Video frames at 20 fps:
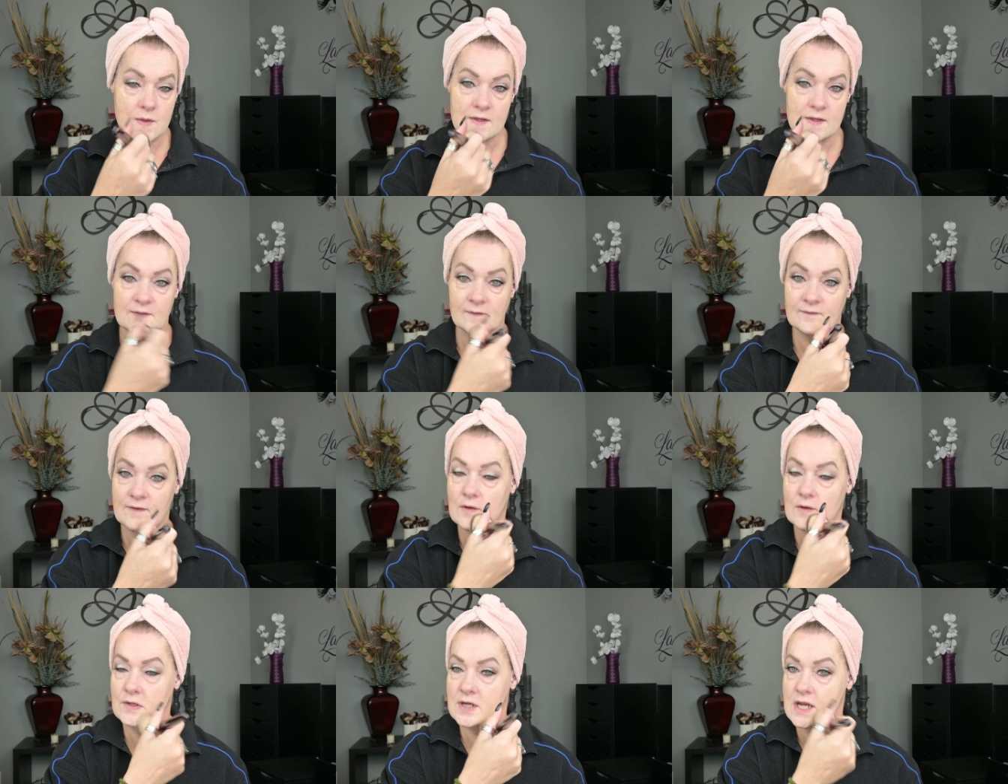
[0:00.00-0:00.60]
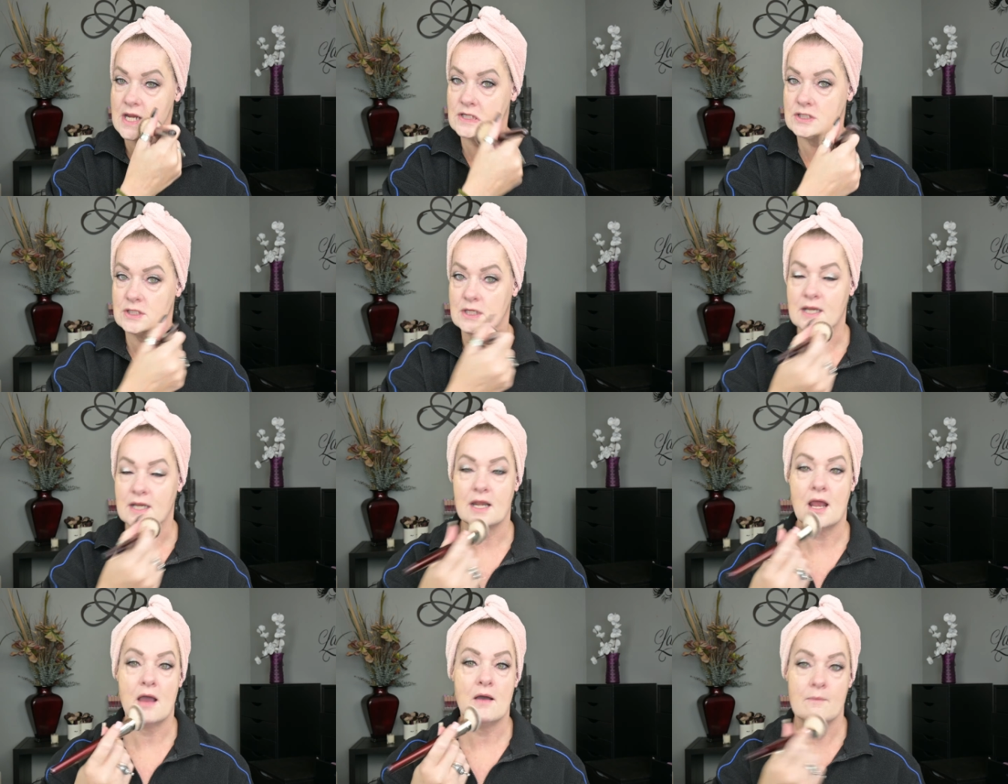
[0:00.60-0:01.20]
this foundation
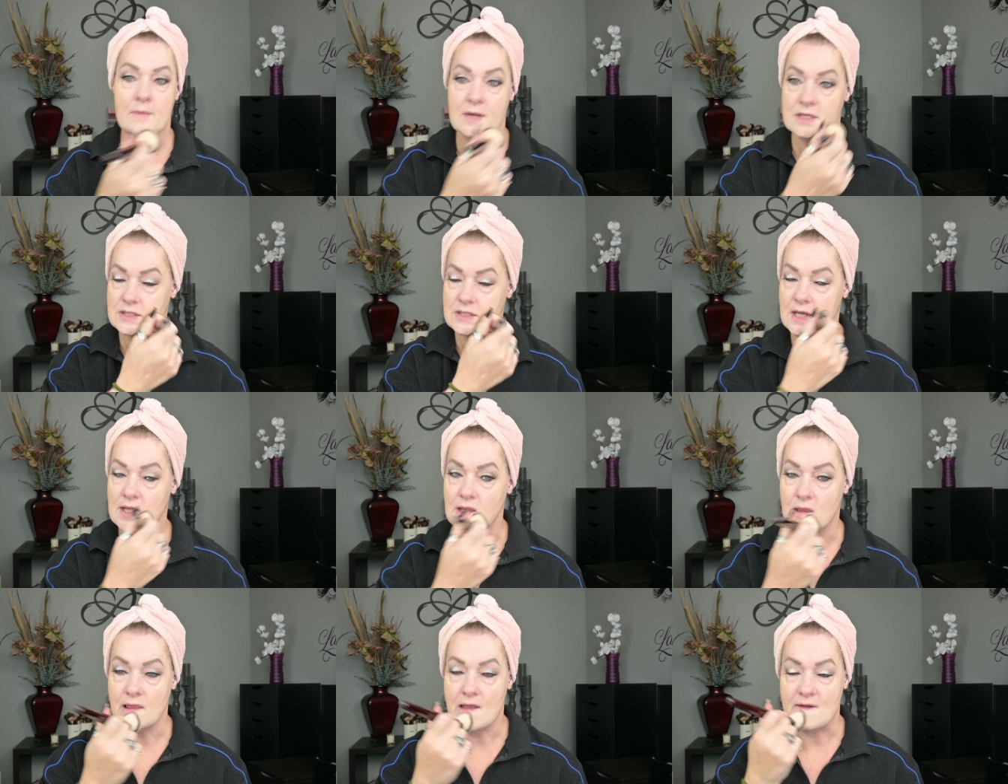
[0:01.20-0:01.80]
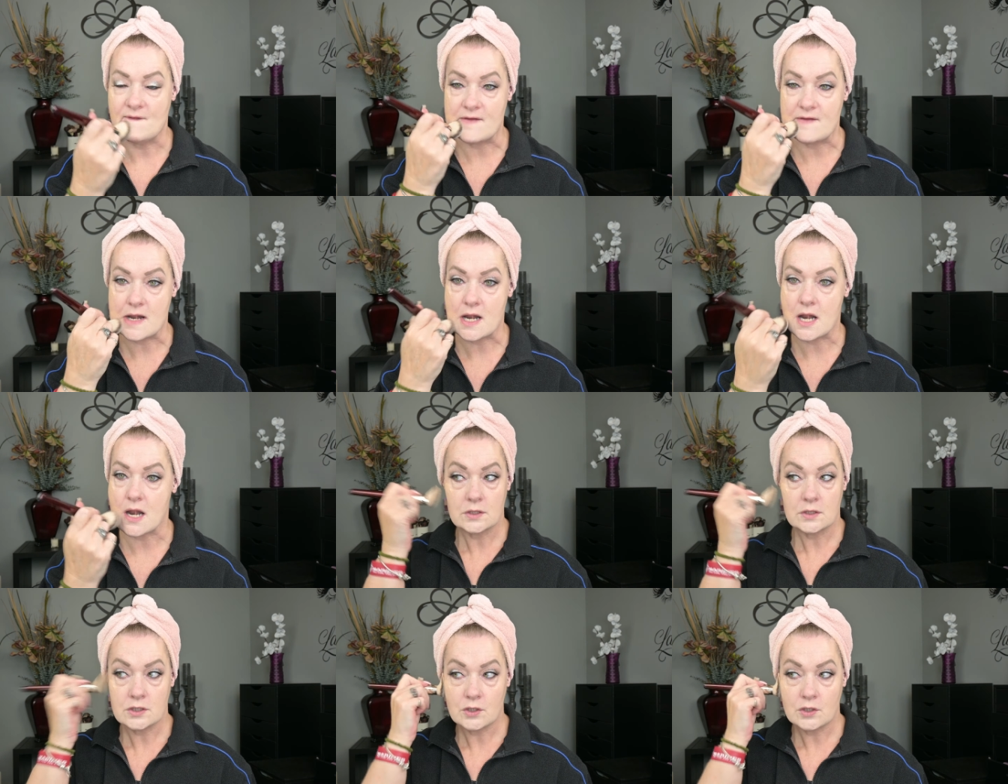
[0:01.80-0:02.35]
and how much I love it.